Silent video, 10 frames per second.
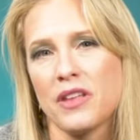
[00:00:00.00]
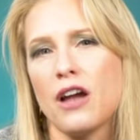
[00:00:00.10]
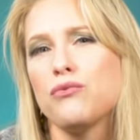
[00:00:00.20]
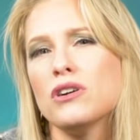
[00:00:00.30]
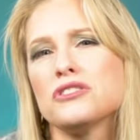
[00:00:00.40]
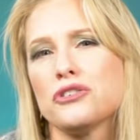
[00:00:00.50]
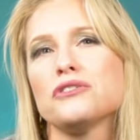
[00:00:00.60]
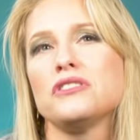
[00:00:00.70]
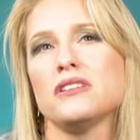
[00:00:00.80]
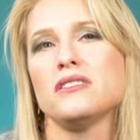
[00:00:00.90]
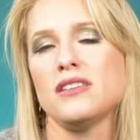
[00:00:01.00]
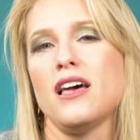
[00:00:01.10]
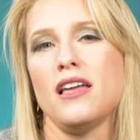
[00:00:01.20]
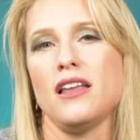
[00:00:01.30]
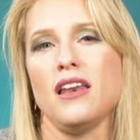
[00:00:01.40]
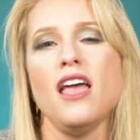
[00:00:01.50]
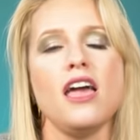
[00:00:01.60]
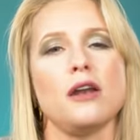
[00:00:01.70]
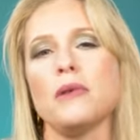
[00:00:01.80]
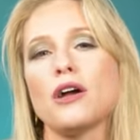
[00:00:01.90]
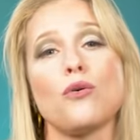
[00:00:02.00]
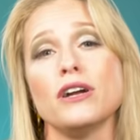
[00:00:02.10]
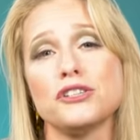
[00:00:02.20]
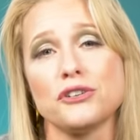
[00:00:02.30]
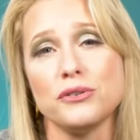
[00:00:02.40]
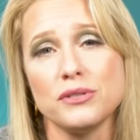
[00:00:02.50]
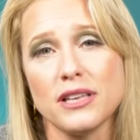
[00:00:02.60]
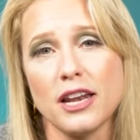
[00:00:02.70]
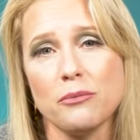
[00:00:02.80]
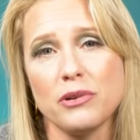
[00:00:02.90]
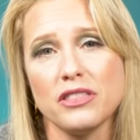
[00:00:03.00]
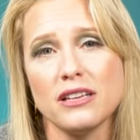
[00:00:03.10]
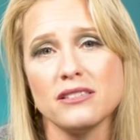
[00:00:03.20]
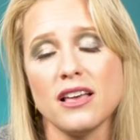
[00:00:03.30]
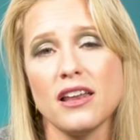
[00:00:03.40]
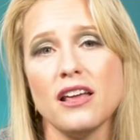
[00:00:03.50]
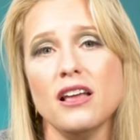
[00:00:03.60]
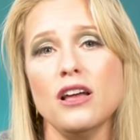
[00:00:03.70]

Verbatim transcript: I've once heard this said, and, and I'm not quite sure who said it, but they said,